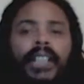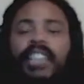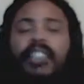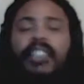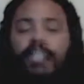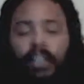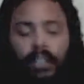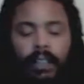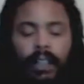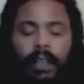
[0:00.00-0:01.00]
That's
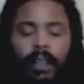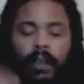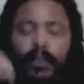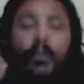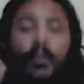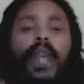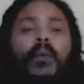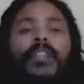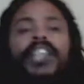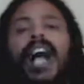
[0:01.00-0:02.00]
just the
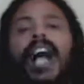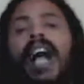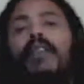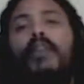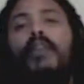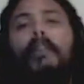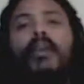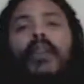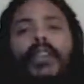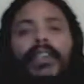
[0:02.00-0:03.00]
way we're taught from
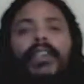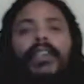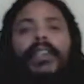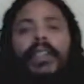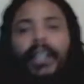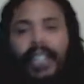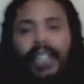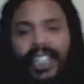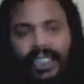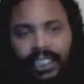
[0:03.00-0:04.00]
birth,
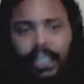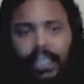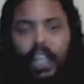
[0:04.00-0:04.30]
is